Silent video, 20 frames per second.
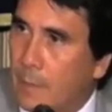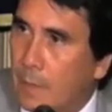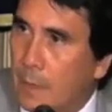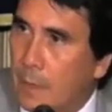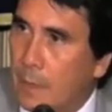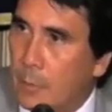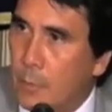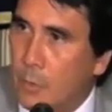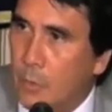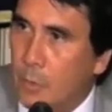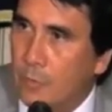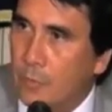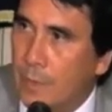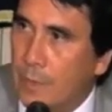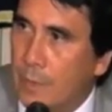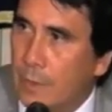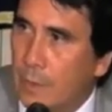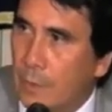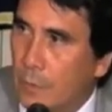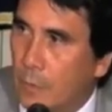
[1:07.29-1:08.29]

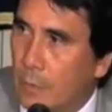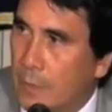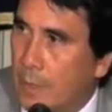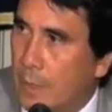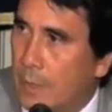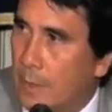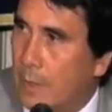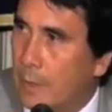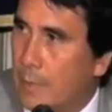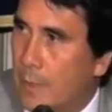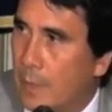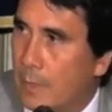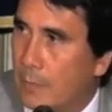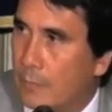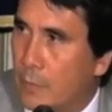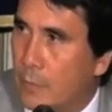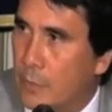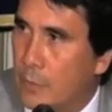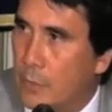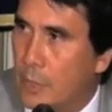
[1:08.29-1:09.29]
observing and learning about the
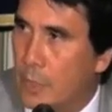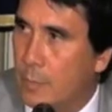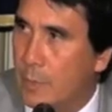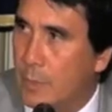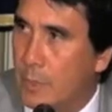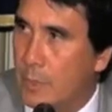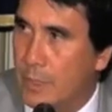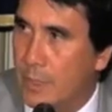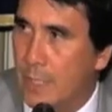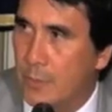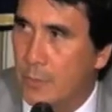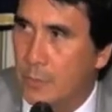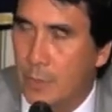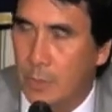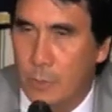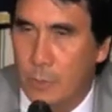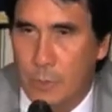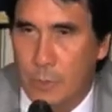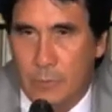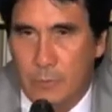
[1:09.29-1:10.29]
Fukushima disasters,
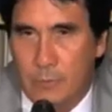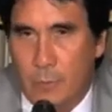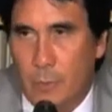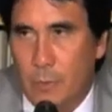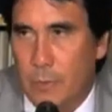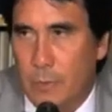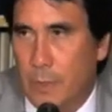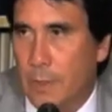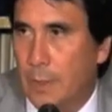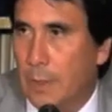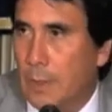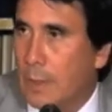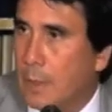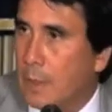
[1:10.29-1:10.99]
it was unfolding.